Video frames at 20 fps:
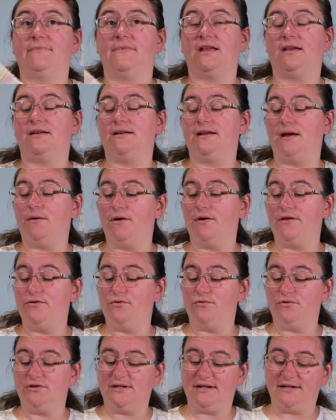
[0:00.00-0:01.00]
Now I
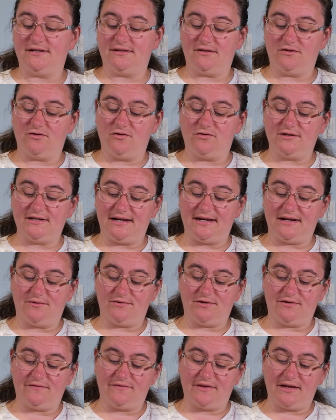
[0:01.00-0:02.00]
thought I'd got
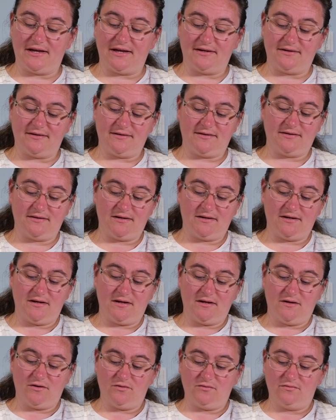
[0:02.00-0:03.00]
out of that.
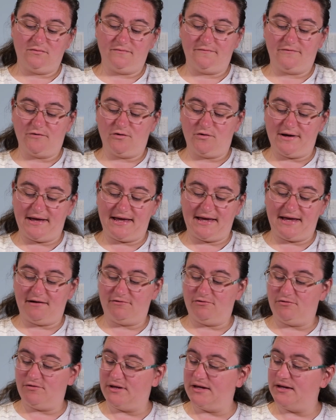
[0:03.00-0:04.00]
Oh, got hair
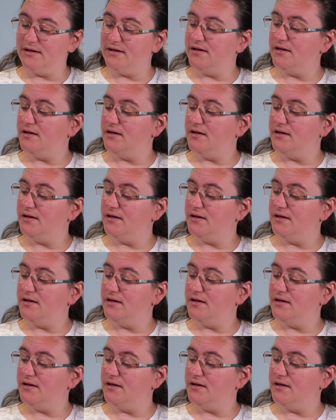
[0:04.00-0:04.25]
on there.